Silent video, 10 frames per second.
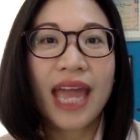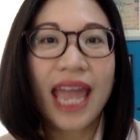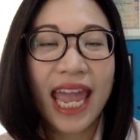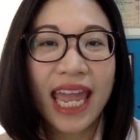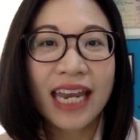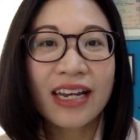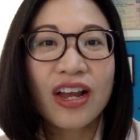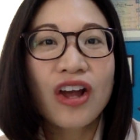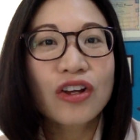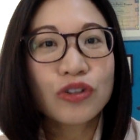And
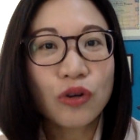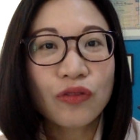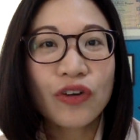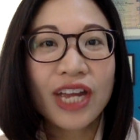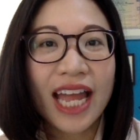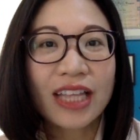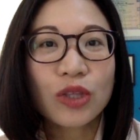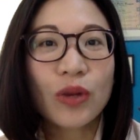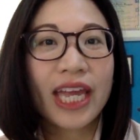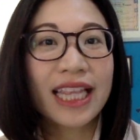don't forget
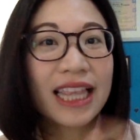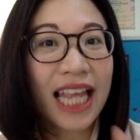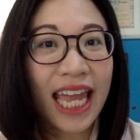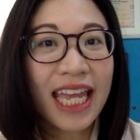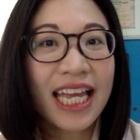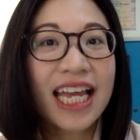to hit like,